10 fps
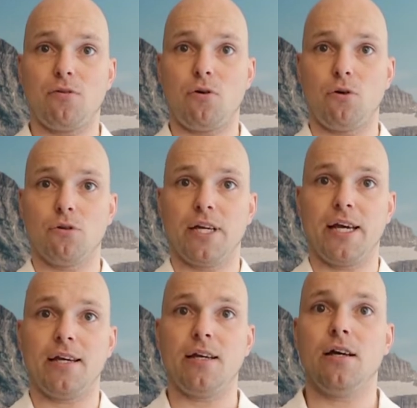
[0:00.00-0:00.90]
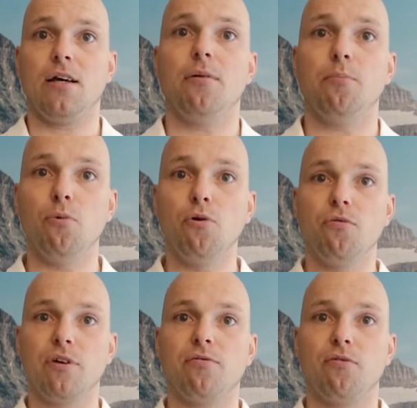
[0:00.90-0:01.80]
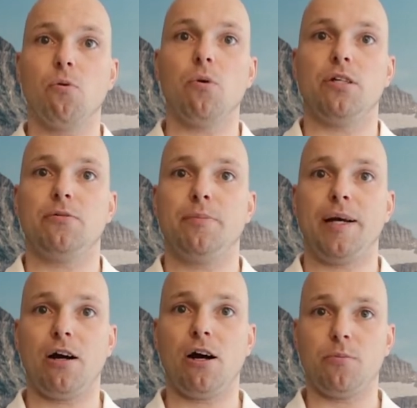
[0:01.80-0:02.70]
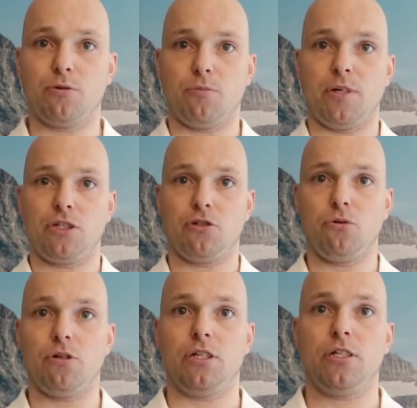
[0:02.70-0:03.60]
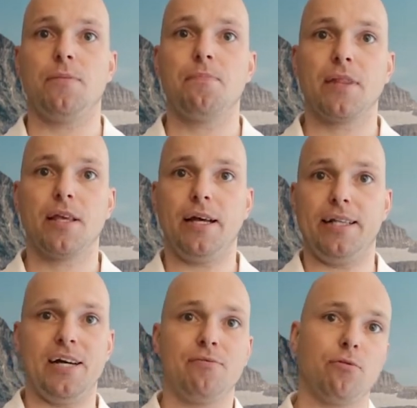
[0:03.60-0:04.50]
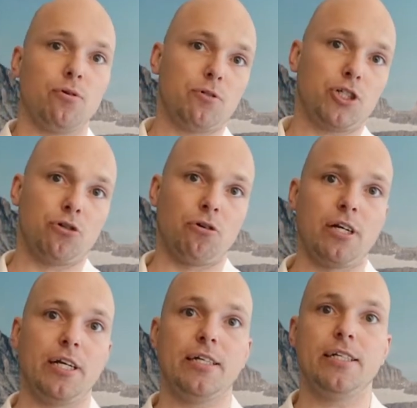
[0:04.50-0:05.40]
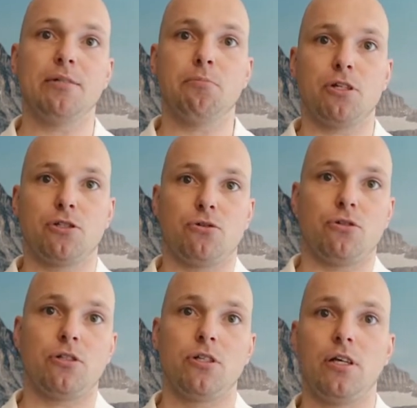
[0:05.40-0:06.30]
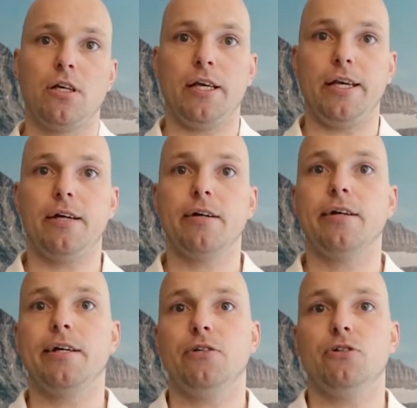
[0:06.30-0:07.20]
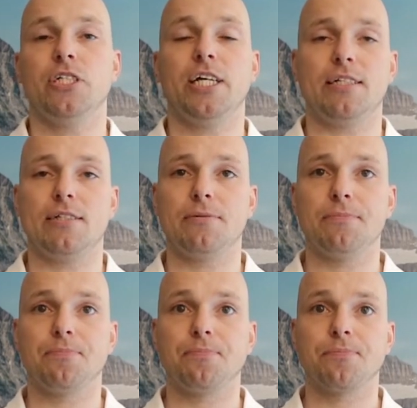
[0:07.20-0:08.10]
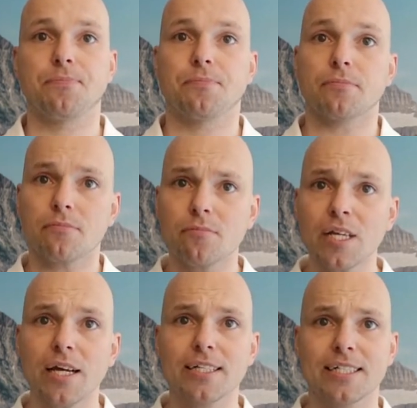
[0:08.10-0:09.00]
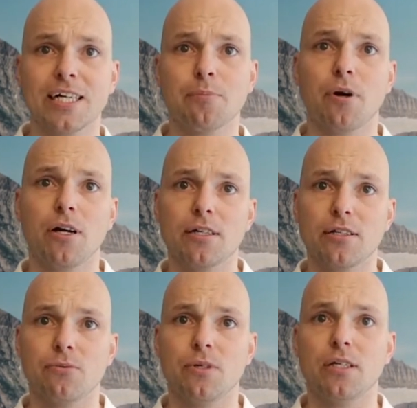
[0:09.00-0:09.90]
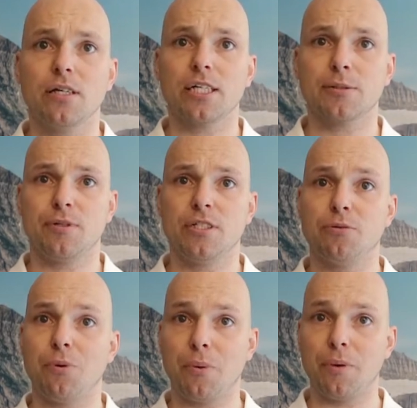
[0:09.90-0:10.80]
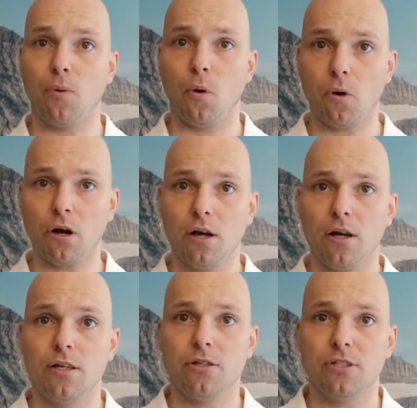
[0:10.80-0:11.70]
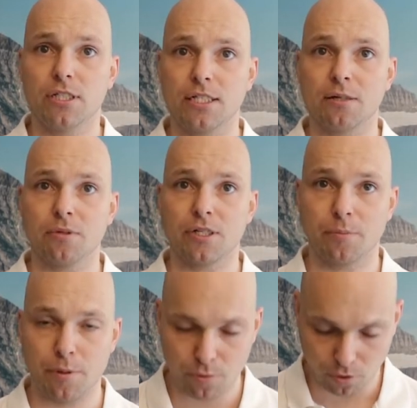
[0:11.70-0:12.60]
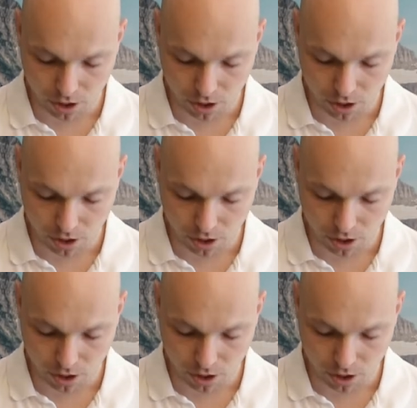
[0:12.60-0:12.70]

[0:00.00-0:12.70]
a whole day moving forward with my arms or my shoulders? And therefore shortening these muscles here in your chest. The second part that we experience is when we walk. You see sometimes that people